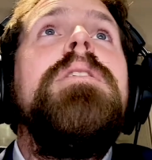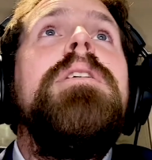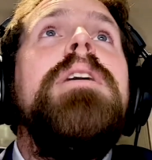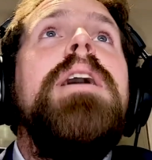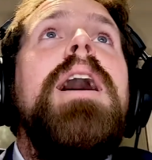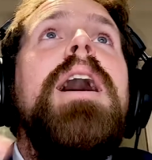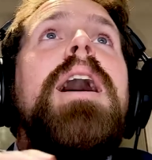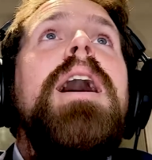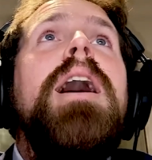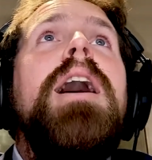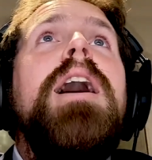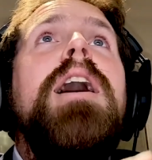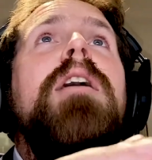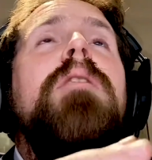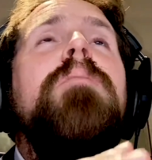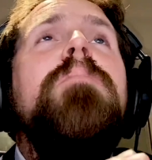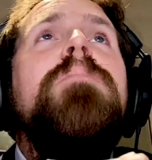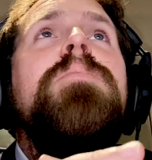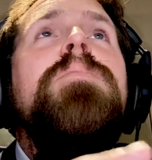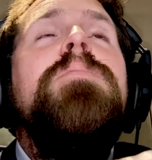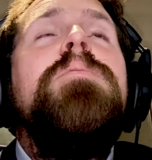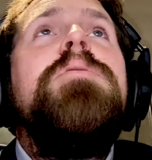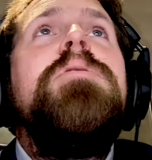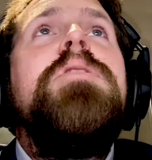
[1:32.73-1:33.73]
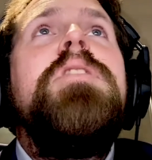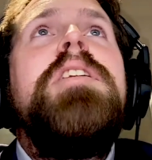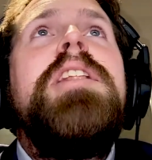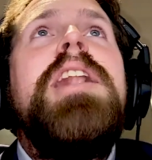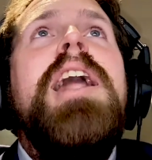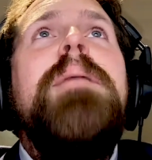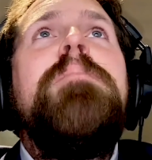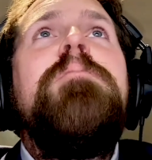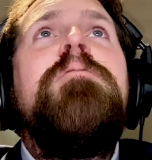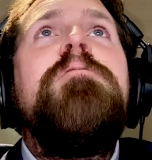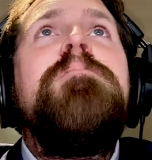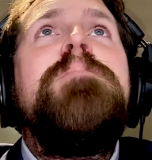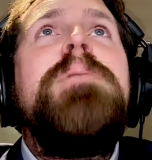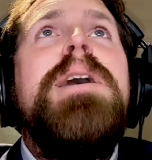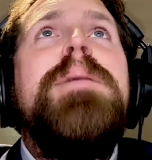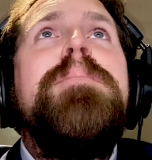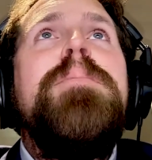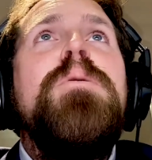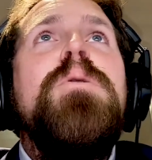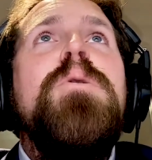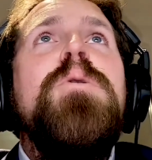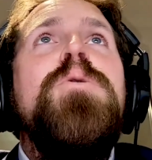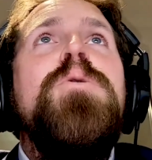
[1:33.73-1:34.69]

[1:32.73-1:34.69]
The number of people who